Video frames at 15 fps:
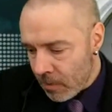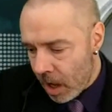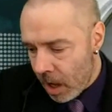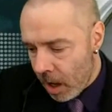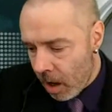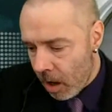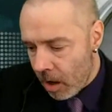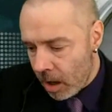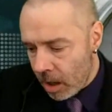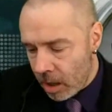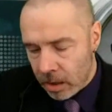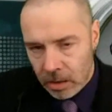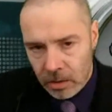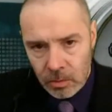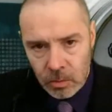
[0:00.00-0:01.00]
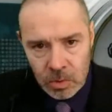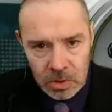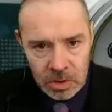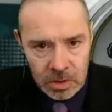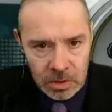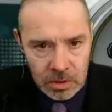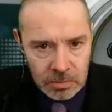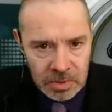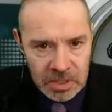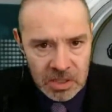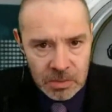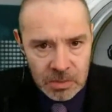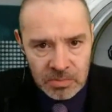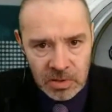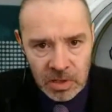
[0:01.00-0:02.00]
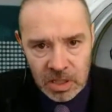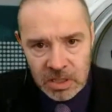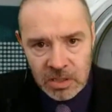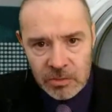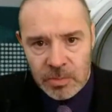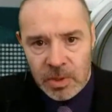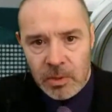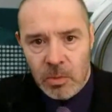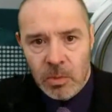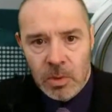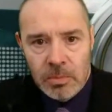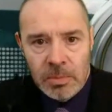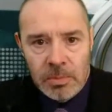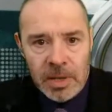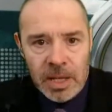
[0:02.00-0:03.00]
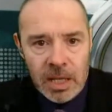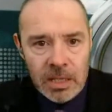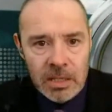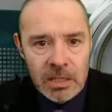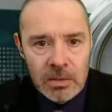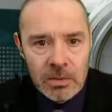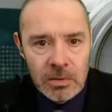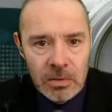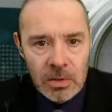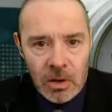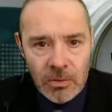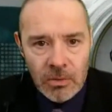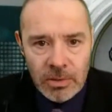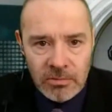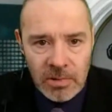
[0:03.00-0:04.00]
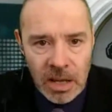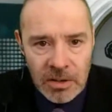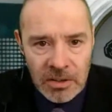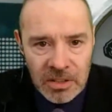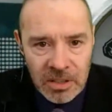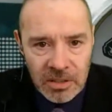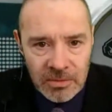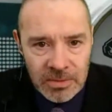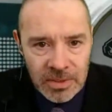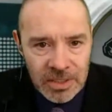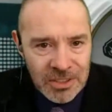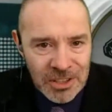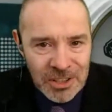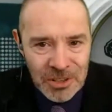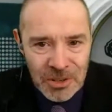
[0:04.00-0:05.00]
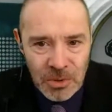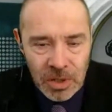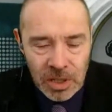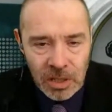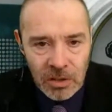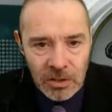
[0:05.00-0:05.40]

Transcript: I wouldn't be surprised if people were prepared to offer around risking quite a lot of